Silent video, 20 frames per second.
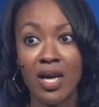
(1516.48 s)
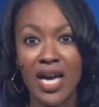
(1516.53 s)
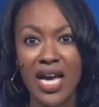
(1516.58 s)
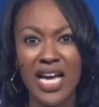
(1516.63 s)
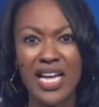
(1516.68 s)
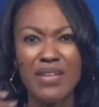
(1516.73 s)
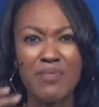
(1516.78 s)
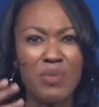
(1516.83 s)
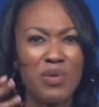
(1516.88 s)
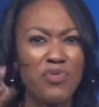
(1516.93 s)

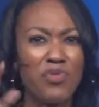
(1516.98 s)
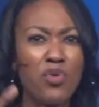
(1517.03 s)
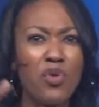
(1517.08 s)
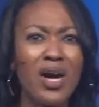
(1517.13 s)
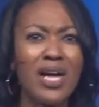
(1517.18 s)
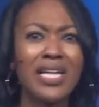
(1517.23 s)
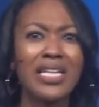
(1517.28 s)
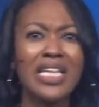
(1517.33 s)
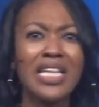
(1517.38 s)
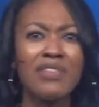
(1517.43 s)
and before
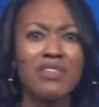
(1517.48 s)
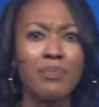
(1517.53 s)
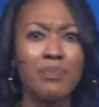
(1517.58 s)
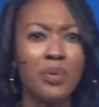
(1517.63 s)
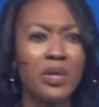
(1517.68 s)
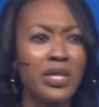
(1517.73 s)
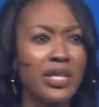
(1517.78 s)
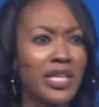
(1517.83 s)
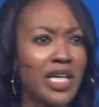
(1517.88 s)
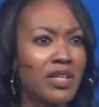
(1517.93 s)
I could even
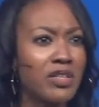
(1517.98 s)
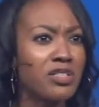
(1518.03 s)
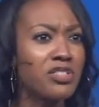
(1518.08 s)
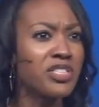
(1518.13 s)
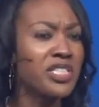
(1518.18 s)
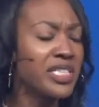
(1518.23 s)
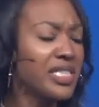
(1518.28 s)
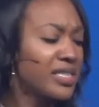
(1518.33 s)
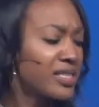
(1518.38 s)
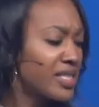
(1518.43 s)
put together
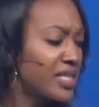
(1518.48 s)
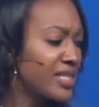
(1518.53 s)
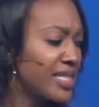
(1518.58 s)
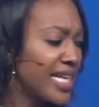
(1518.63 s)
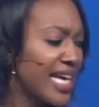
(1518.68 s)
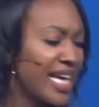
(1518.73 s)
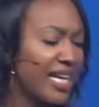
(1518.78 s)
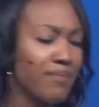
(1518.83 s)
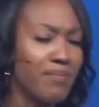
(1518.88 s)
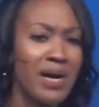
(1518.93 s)
sentences, they
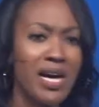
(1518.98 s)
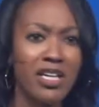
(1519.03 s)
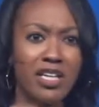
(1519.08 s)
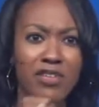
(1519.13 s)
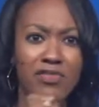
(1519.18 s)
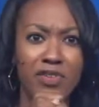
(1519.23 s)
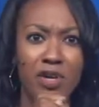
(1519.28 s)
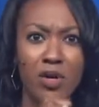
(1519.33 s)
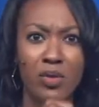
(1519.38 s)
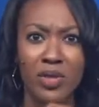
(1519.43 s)
had a
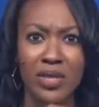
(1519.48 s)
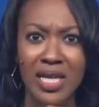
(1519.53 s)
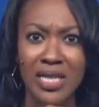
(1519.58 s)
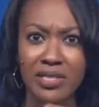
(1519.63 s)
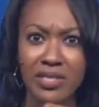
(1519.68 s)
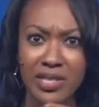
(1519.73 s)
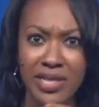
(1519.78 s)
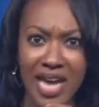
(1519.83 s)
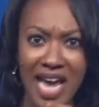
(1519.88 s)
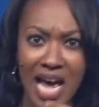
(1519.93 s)
microphone and I
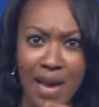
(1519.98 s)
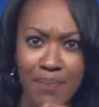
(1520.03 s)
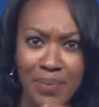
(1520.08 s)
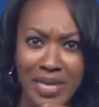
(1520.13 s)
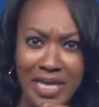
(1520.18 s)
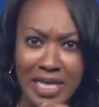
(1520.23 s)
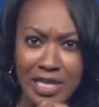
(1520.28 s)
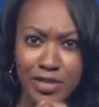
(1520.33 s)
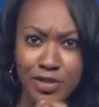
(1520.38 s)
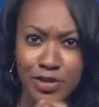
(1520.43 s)
said, Happy
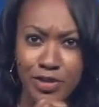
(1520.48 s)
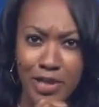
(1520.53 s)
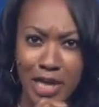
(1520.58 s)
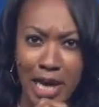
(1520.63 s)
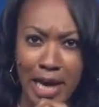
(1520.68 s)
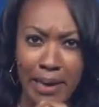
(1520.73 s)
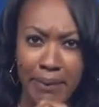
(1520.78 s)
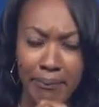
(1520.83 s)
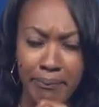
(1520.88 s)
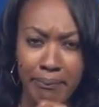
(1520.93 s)
Easter
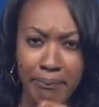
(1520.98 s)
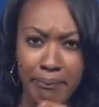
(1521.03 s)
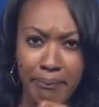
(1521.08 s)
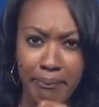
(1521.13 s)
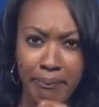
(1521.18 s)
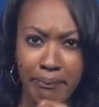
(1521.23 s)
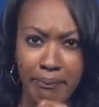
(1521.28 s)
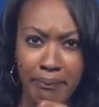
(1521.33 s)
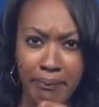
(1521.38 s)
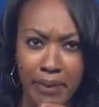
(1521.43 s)
Day
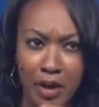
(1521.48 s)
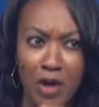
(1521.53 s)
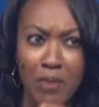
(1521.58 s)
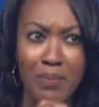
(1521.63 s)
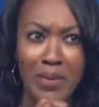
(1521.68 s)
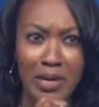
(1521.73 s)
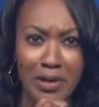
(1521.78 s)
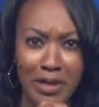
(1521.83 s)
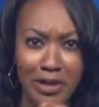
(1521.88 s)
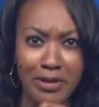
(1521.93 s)
our
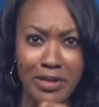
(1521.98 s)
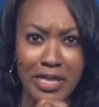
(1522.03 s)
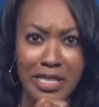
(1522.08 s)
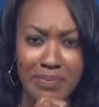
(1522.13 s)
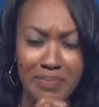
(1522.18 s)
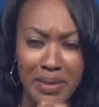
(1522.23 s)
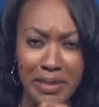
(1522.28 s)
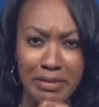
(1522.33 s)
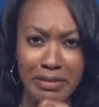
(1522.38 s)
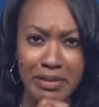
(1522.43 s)
Merry
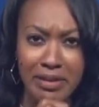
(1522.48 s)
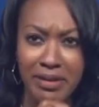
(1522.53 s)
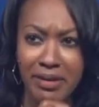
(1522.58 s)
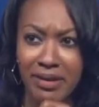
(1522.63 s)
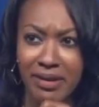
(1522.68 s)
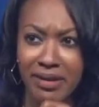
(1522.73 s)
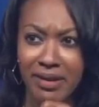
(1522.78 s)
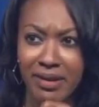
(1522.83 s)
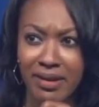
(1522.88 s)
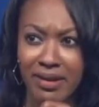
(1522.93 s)
Christmas.
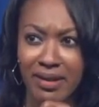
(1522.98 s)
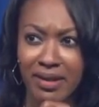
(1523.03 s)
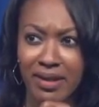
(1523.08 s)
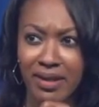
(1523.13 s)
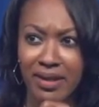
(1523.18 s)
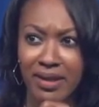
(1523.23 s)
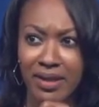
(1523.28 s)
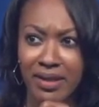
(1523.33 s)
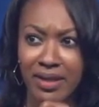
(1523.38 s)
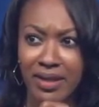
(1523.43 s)

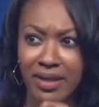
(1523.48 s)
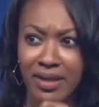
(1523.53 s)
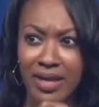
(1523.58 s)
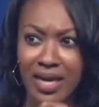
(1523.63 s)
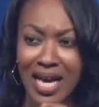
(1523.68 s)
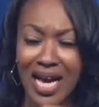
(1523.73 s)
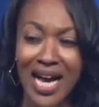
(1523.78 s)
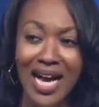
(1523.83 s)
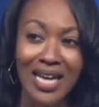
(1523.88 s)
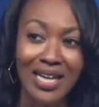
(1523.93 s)

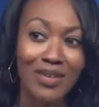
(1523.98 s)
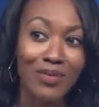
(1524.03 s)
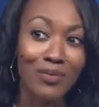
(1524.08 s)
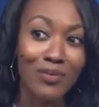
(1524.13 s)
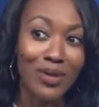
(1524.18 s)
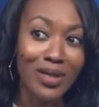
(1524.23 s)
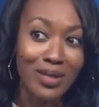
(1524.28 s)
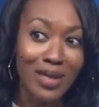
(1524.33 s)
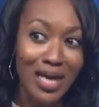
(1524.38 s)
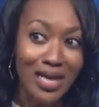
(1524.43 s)
I didn't
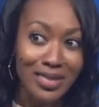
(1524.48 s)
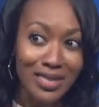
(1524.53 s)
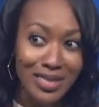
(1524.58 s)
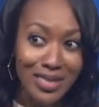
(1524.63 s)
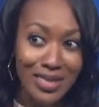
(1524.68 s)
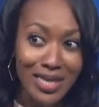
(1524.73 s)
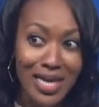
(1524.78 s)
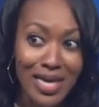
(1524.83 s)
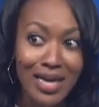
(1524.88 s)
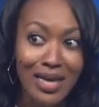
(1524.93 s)
realize
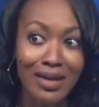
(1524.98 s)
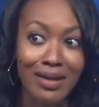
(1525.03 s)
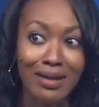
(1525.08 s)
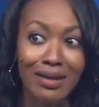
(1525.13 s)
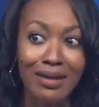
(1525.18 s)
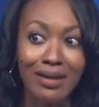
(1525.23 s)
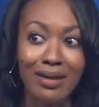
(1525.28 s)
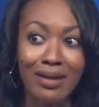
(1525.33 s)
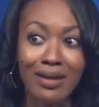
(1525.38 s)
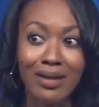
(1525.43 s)

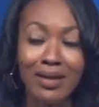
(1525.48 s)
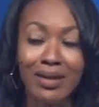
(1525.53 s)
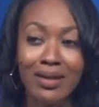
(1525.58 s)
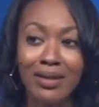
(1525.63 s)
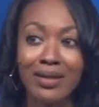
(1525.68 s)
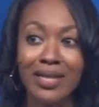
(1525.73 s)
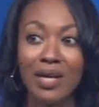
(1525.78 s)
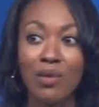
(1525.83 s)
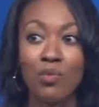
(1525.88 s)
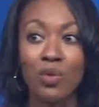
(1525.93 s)
then
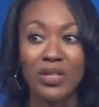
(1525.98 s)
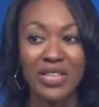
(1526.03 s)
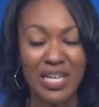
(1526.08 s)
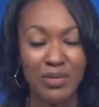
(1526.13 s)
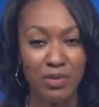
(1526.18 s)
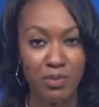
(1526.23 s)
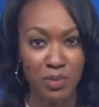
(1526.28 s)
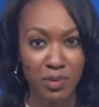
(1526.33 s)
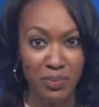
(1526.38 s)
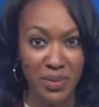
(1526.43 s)
that what they
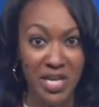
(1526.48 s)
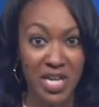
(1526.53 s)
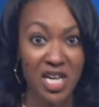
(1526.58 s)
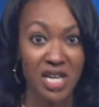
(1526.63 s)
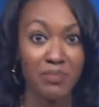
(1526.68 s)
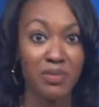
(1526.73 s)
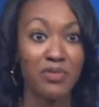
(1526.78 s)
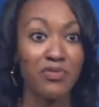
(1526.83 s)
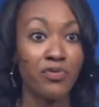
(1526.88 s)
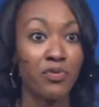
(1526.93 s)
were
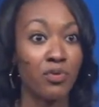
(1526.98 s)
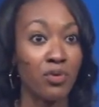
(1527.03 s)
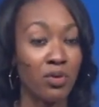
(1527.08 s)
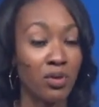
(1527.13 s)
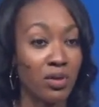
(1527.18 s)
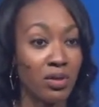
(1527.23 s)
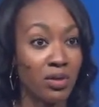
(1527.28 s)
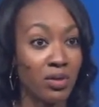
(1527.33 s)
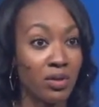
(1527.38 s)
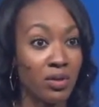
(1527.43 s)
preparing me
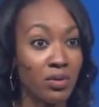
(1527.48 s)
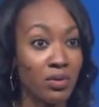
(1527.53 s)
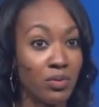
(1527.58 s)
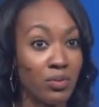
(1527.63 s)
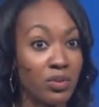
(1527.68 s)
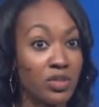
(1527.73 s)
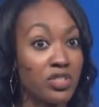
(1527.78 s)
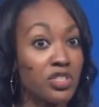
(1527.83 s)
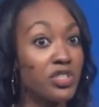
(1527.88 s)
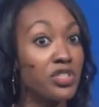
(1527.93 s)
for
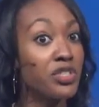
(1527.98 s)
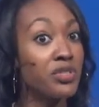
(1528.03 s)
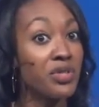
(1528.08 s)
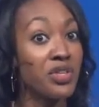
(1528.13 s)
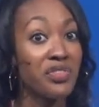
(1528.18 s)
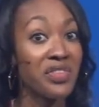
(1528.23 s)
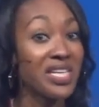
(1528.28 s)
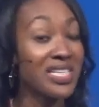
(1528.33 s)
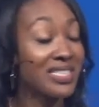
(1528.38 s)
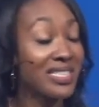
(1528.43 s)
was to do the
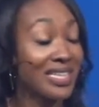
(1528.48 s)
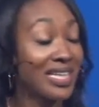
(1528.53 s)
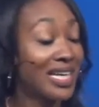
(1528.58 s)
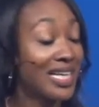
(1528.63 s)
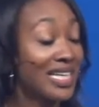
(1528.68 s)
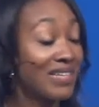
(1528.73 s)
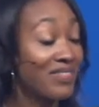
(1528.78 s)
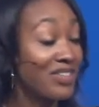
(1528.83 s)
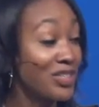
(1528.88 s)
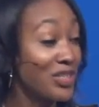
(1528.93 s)
things that
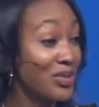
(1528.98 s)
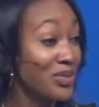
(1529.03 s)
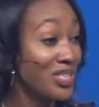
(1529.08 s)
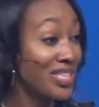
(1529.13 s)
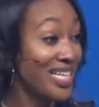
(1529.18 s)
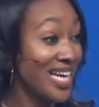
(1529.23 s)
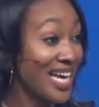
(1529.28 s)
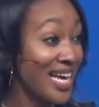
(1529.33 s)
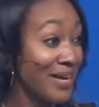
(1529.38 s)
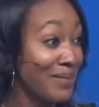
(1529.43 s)
I even do
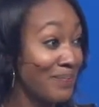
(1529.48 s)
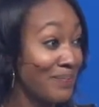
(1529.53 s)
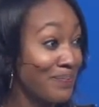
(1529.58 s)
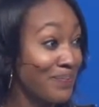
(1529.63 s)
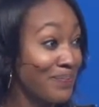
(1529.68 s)
today.